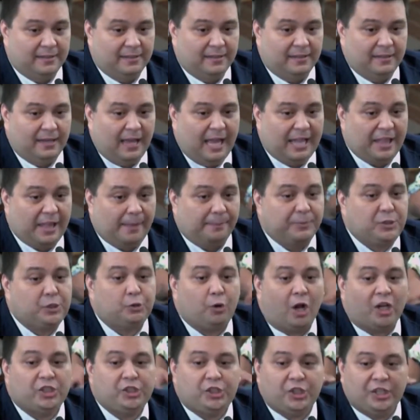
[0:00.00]
an
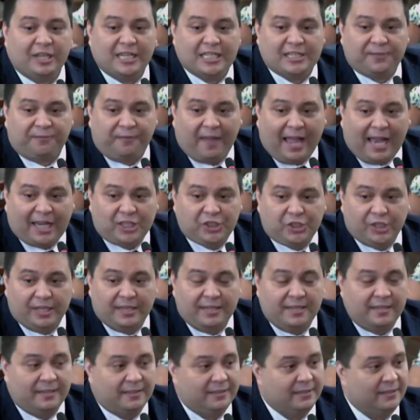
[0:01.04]
obstructionist
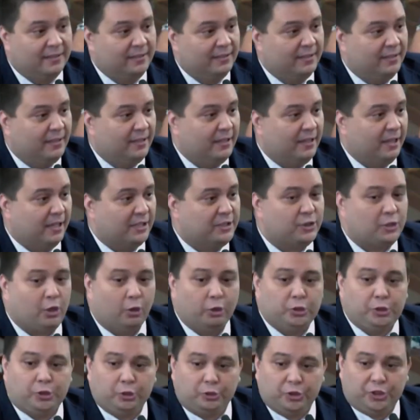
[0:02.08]
faction, a
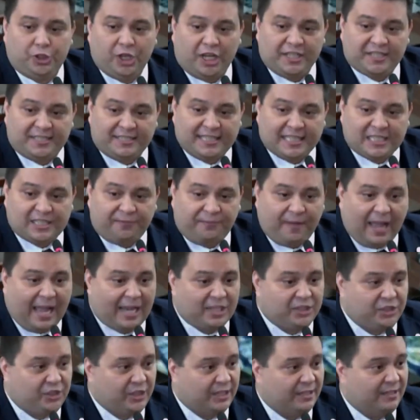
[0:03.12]
social justice point of faction.
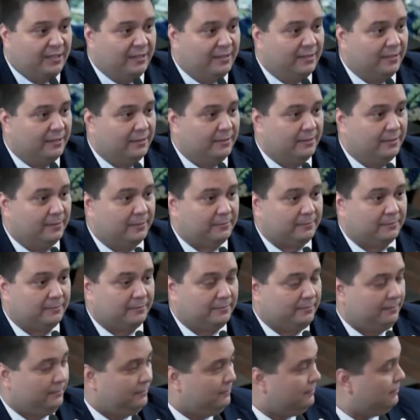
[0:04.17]
Personal
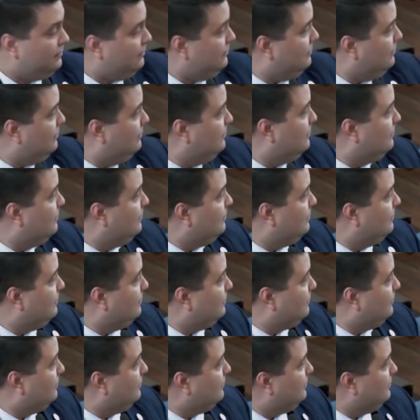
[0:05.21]
privilege, Madam Speaker.